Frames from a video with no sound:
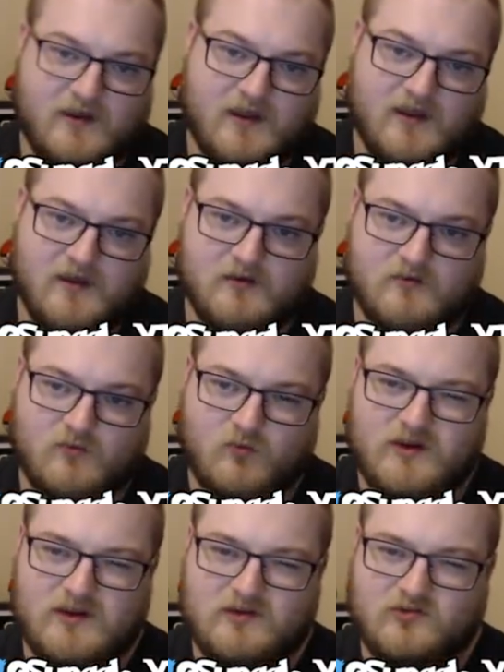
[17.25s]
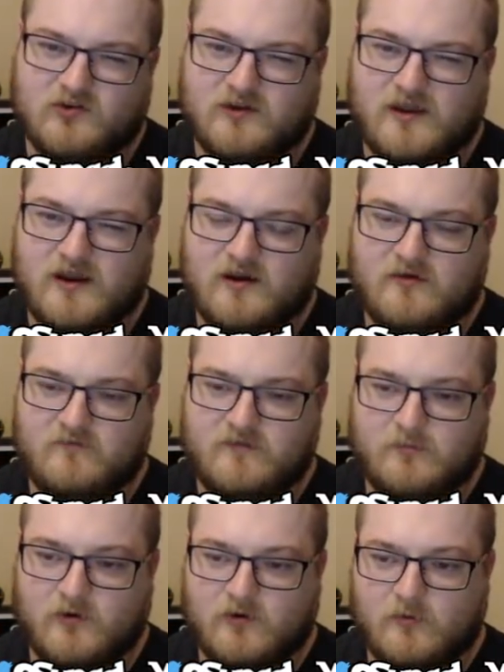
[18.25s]
and we took care of the
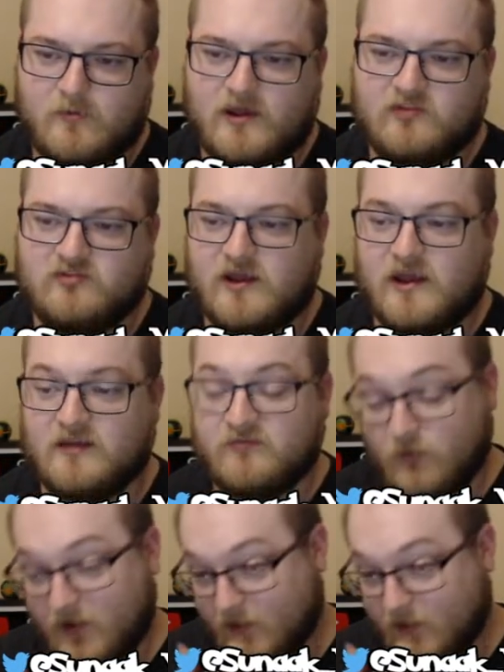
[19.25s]
Pokemon Mansion as well